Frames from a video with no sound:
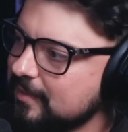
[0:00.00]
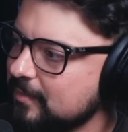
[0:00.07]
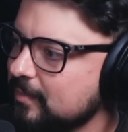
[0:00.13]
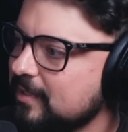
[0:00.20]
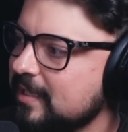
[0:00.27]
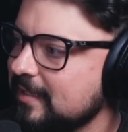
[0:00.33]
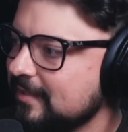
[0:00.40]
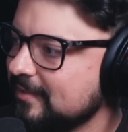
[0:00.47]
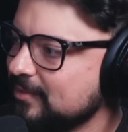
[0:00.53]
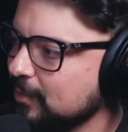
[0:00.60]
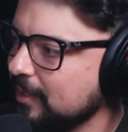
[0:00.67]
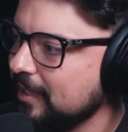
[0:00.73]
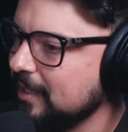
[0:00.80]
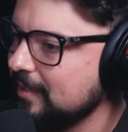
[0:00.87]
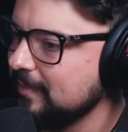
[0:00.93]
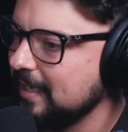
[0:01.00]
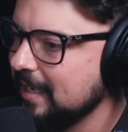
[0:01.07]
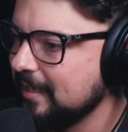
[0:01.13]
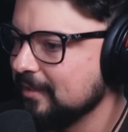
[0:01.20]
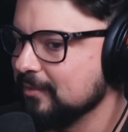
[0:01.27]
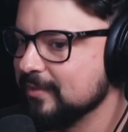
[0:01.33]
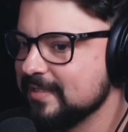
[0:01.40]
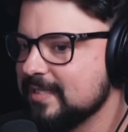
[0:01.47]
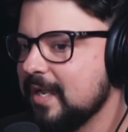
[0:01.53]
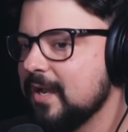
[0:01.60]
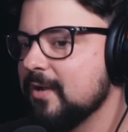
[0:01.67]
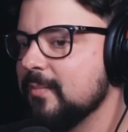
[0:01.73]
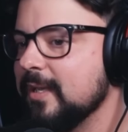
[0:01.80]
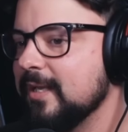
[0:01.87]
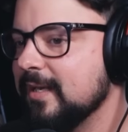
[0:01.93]
get Toriyama out of
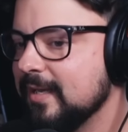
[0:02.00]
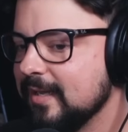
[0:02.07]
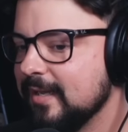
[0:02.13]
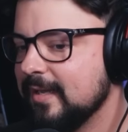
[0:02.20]
retirement.